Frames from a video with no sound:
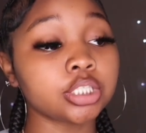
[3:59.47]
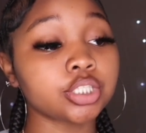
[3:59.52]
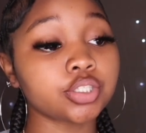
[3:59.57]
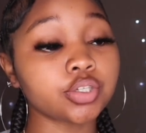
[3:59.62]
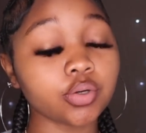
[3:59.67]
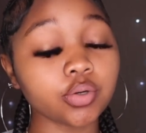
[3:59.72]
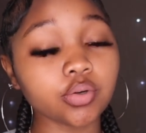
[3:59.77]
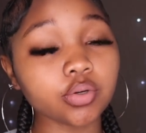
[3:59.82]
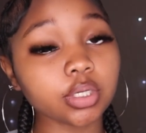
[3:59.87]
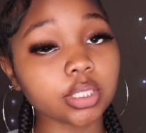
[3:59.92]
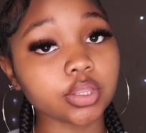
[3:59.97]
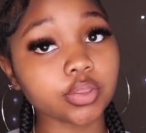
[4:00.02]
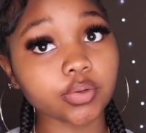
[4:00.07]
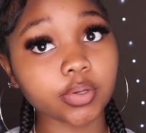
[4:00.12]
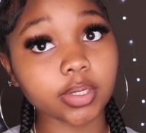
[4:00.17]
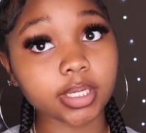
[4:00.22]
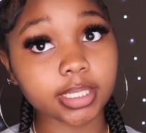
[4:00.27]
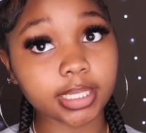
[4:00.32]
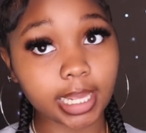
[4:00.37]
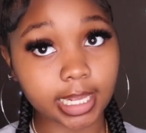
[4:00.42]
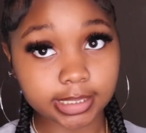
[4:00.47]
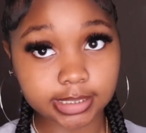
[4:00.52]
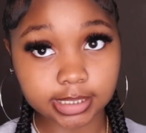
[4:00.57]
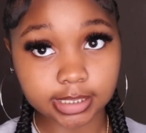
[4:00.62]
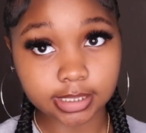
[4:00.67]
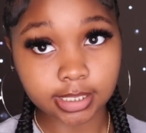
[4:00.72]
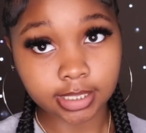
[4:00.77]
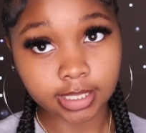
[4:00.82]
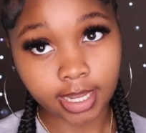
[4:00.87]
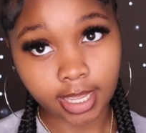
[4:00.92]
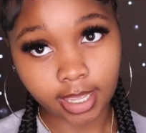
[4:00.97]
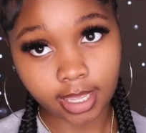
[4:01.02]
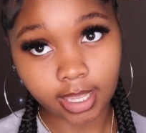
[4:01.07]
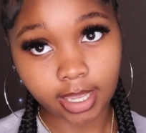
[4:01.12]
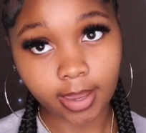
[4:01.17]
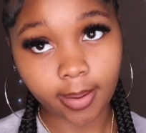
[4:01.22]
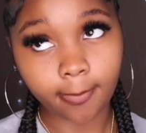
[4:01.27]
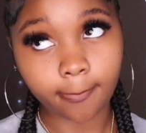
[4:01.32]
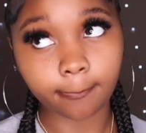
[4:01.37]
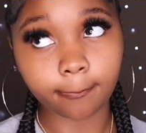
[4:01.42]
two to three classes a
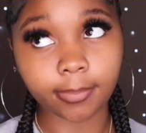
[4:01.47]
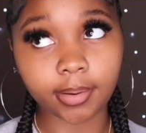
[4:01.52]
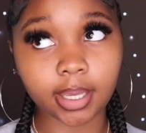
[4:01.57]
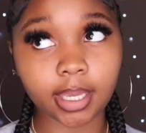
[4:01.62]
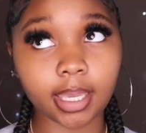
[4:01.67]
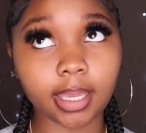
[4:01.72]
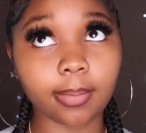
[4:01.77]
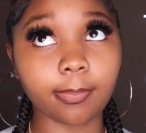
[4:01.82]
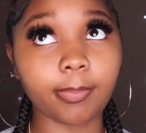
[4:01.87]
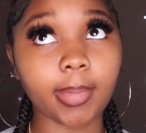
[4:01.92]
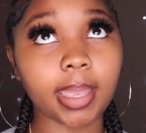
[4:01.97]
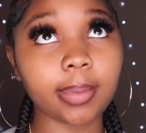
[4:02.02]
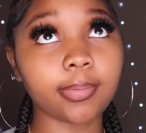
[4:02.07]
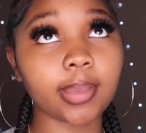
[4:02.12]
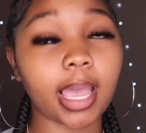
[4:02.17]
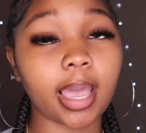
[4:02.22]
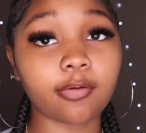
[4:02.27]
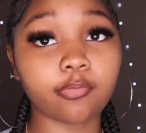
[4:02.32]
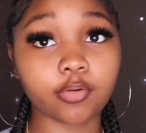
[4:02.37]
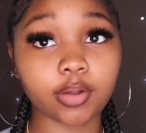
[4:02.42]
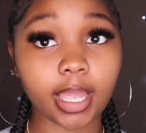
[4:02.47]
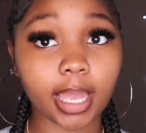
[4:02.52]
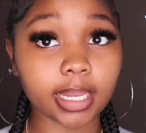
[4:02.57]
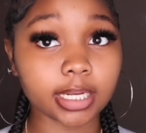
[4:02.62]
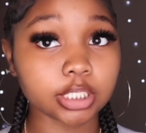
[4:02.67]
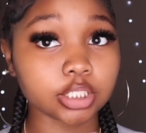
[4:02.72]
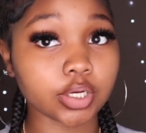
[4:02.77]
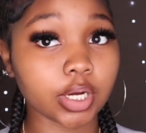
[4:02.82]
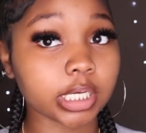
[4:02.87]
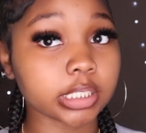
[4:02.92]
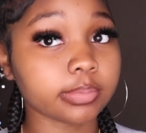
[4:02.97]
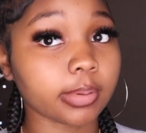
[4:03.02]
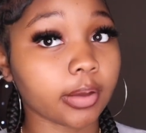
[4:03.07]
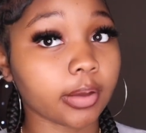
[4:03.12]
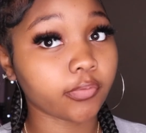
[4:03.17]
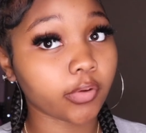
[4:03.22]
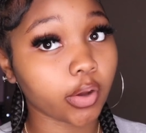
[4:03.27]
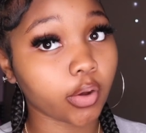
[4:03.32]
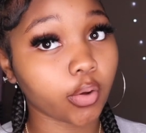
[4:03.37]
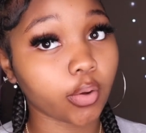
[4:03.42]
day but maybe i forgot to charge
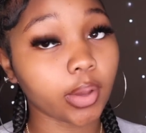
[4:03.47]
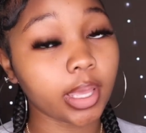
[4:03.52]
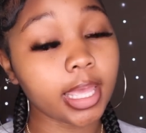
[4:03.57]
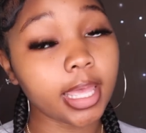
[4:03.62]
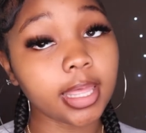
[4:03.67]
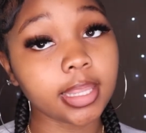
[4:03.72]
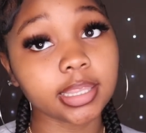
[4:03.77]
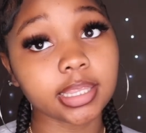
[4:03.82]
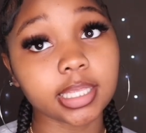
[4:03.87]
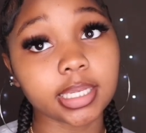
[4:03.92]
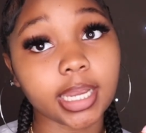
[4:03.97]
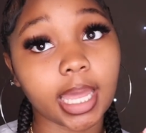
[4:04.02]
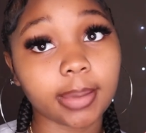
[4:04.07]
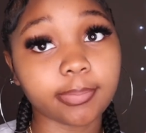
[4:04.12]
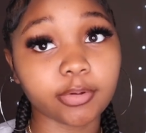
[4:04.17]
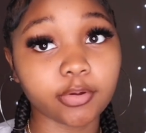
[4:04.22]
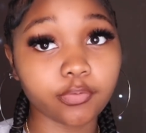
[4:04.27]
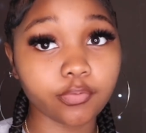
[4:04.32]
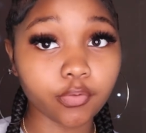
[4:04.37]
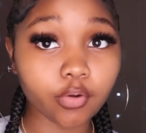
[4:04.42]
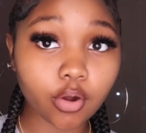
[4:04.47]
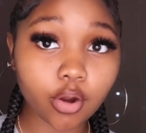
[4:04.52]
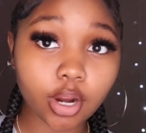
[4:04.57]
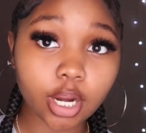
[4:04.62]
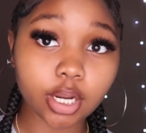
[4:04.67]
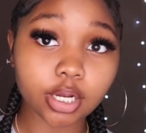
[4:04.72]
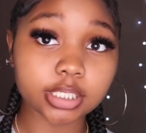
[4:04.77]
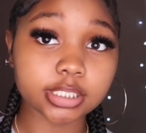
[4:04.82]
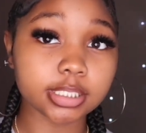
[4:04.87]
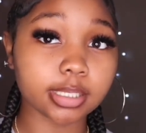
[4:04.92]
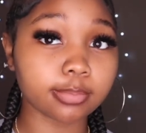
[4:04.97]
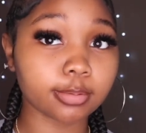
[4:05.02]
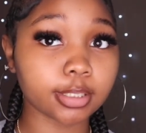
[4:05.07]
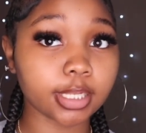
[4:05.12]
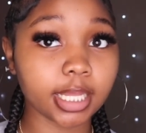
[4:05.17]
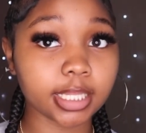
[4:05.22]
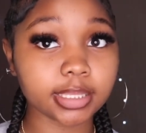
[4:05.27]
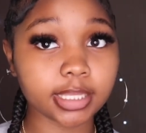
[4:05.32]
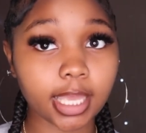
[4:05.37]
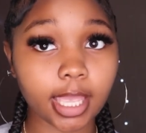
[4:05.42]
phone the night before or something
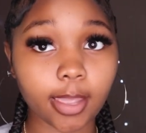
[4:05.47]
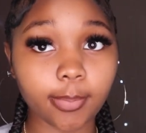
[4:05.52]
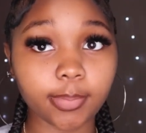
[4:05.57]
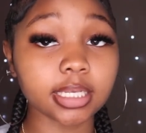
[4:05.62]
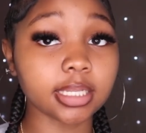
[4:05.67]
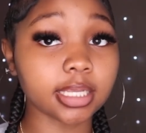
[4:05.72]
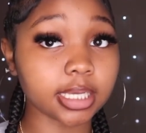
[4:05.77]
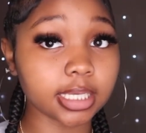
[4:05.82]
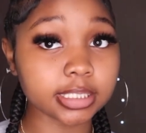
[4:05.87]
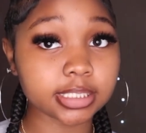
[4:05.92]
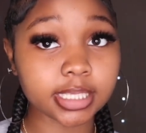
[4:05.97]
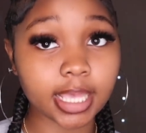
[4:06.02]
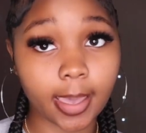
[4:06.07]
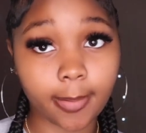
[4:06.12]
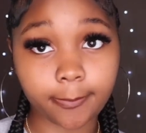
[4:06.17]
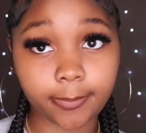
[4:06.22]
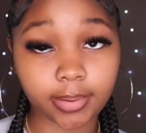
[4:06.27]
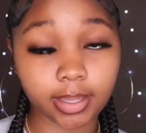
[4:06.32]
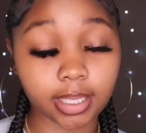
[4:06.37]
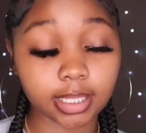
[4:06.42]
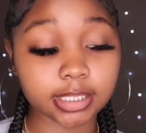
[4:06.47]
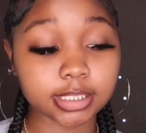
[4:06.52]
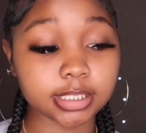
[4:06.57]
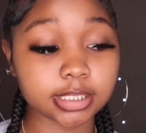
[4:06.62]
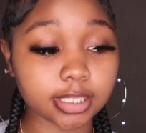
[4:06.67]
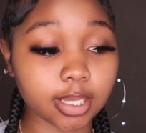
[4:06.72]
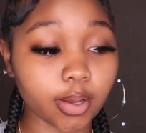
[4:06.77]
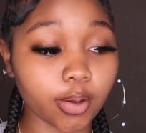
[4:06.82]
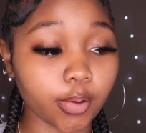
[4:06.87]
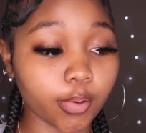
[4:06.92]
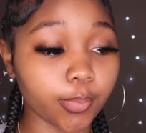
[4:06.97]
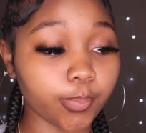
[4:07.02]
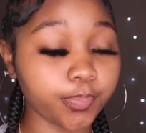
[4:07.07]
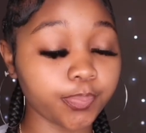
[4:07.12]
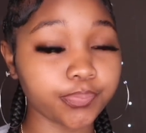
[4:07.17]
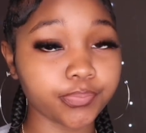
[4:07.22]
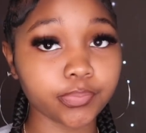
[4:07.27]
like that it does happen so